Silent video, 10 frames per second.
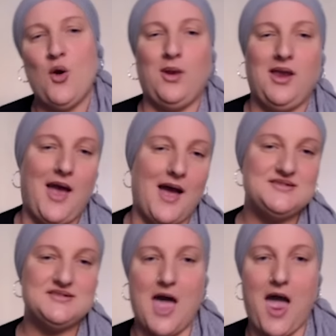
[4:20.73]
We had
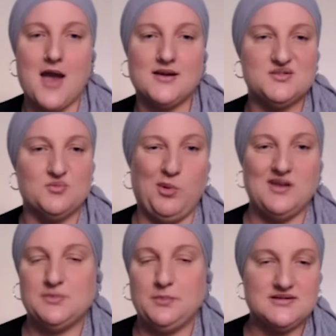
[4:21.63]
snacks and we
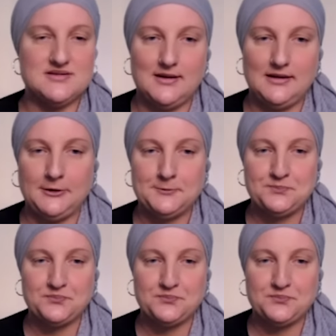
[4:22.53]
went to bed early.